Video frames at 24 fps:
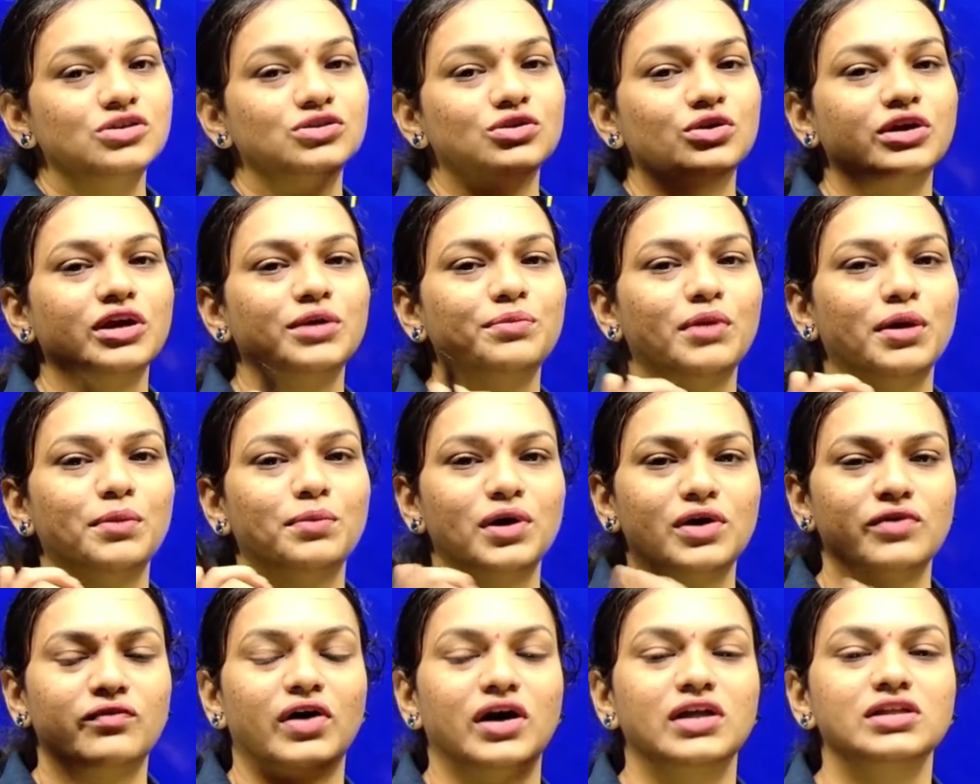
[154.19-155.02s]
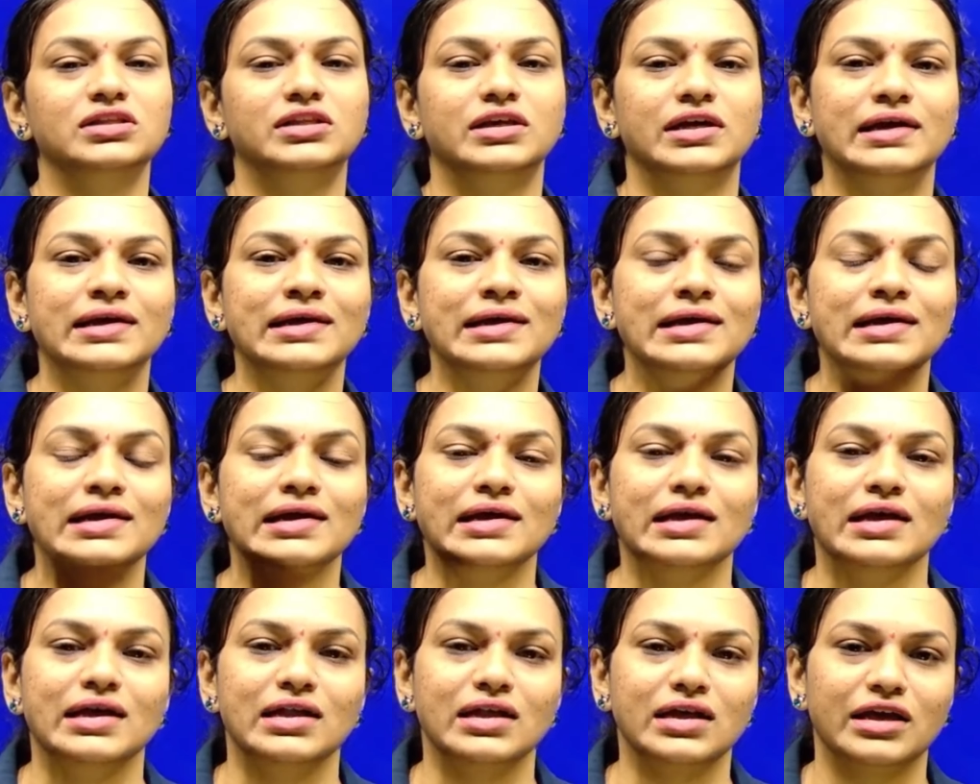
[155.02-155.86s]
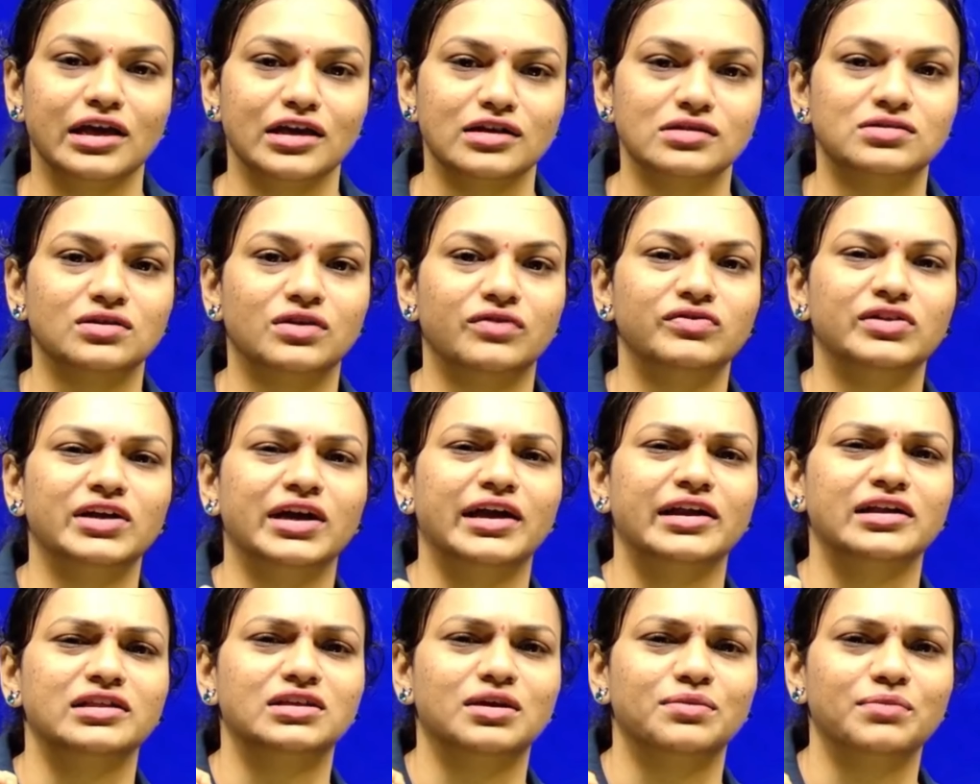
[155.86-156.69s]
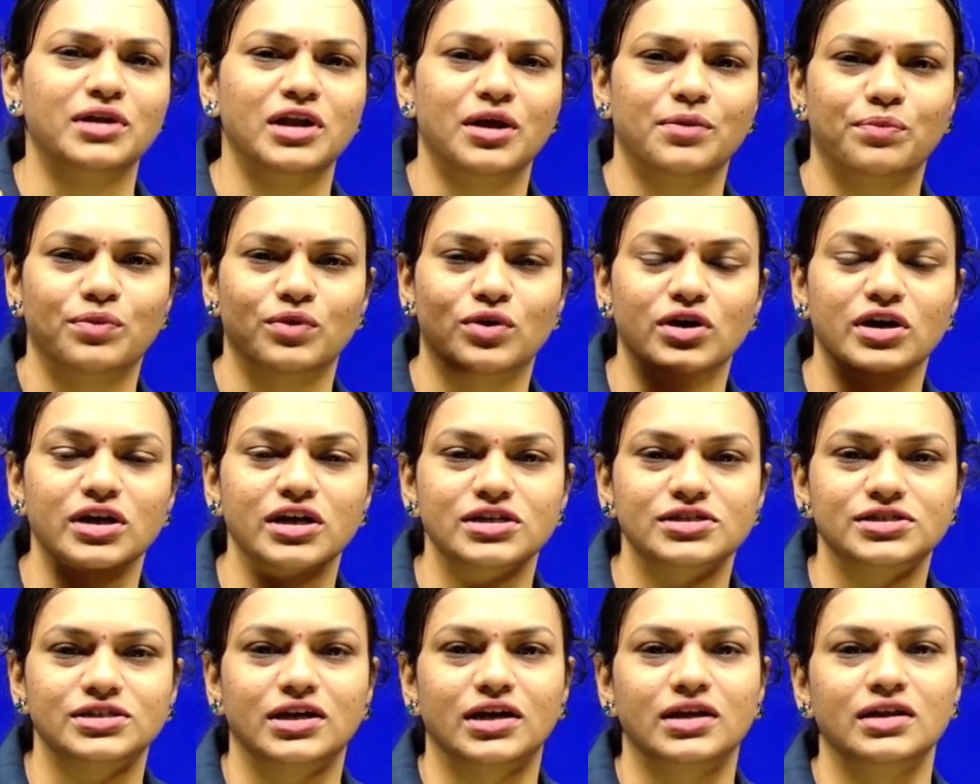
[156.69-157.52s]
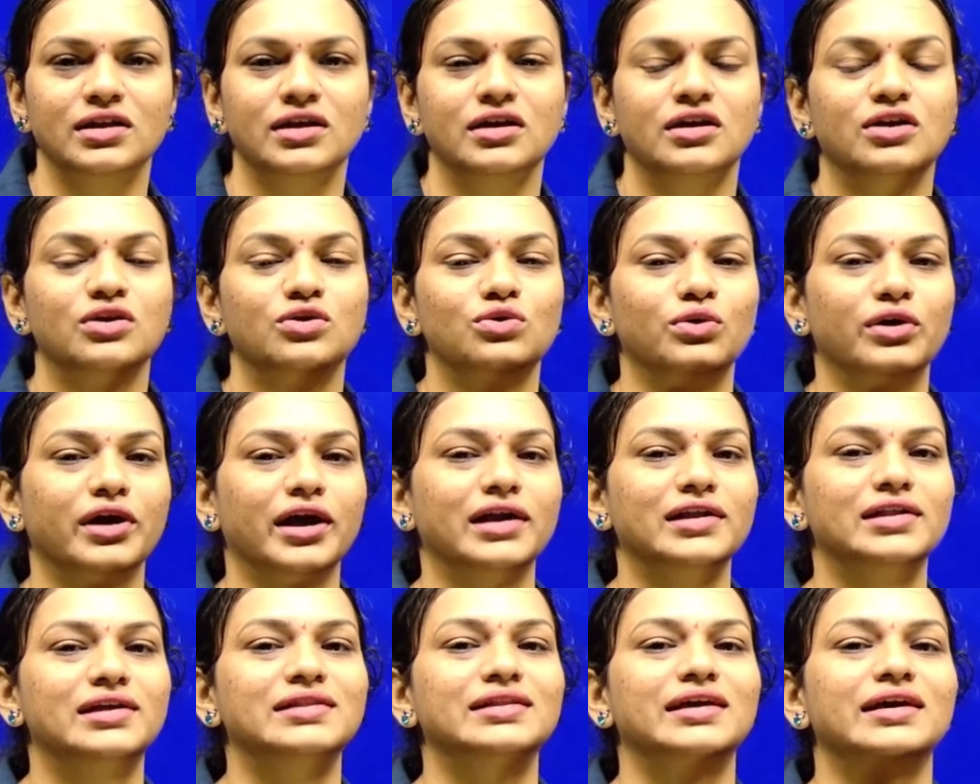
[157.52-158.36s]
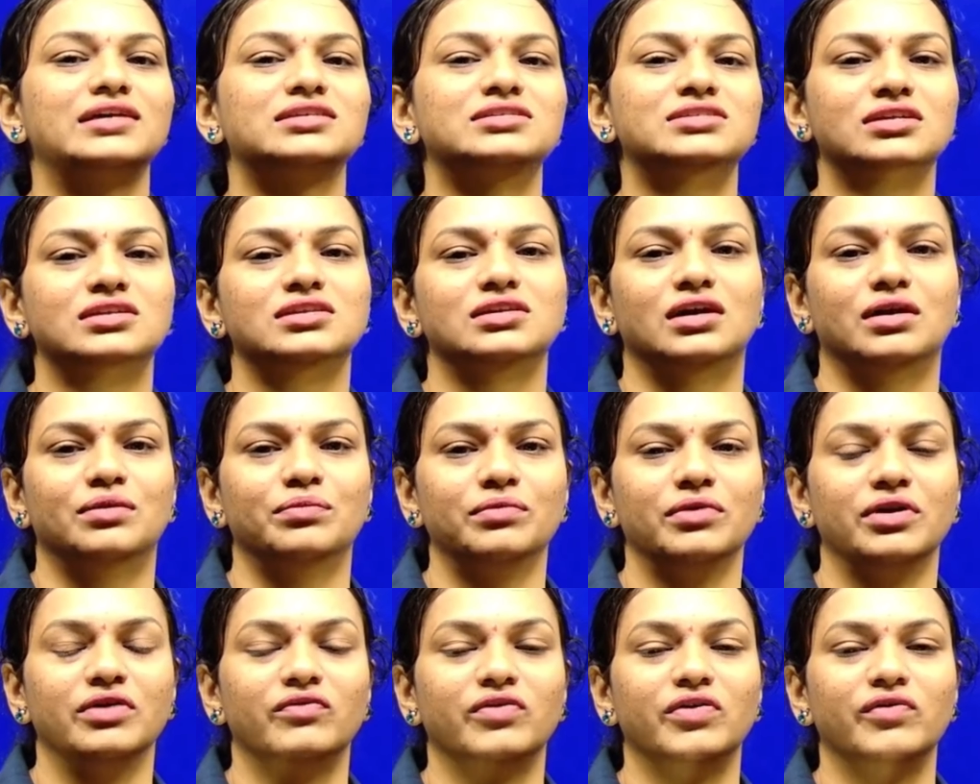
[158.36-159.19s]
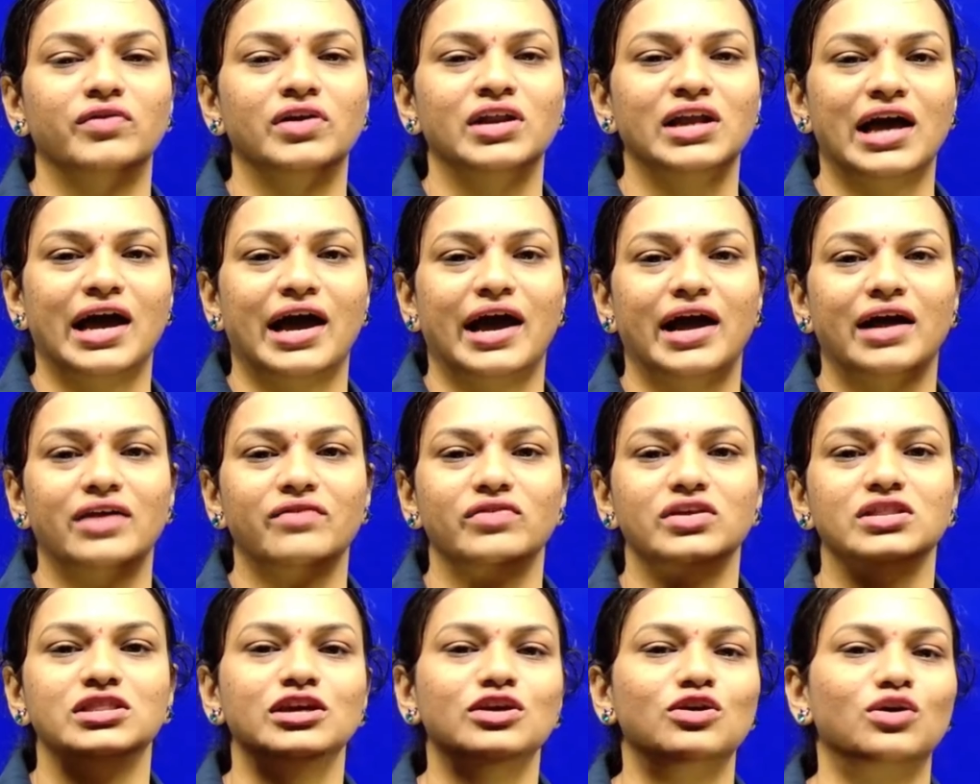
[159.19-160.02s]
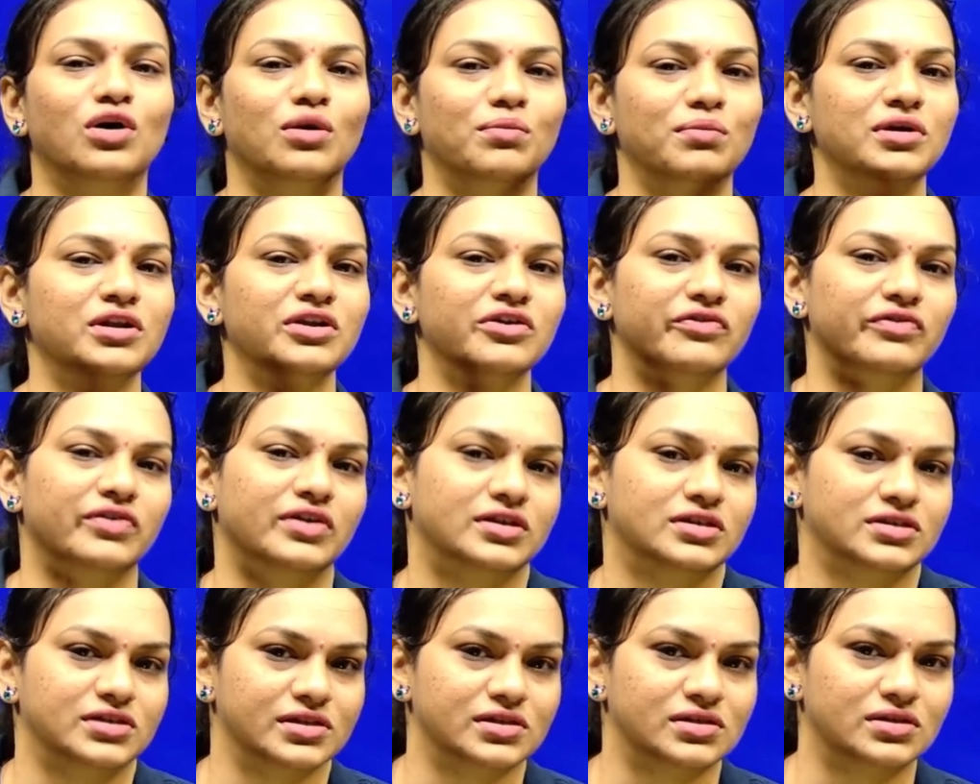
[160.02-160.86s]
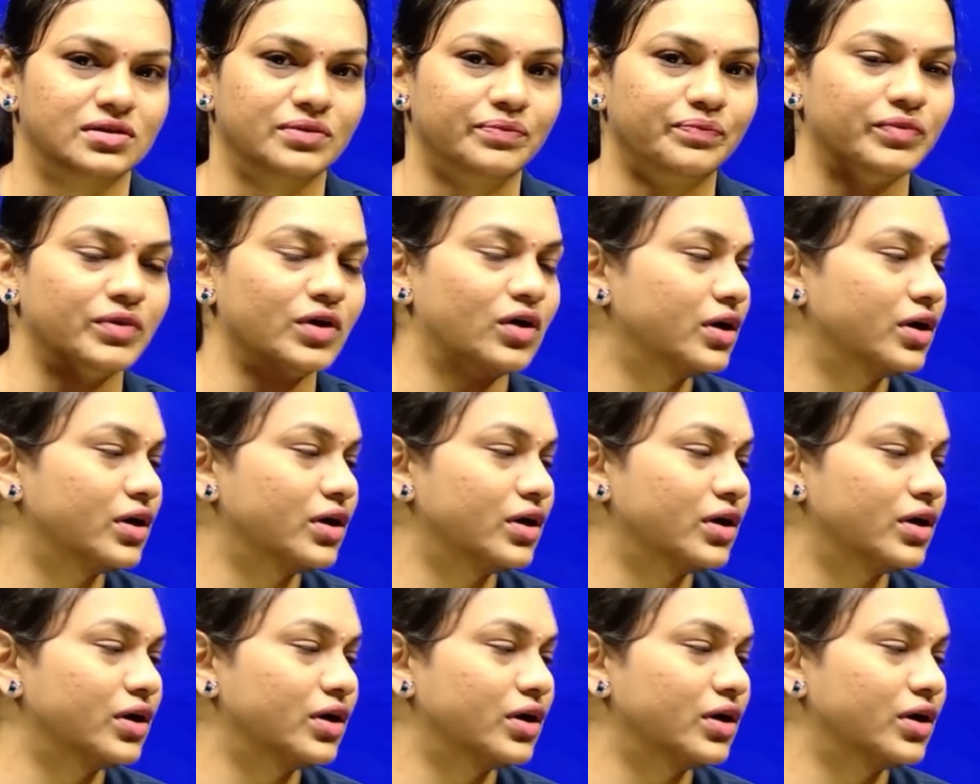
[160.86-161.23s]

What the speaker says: So remember one thing, in case of the arithmetic progression, to get the next term, we will add with the common differences.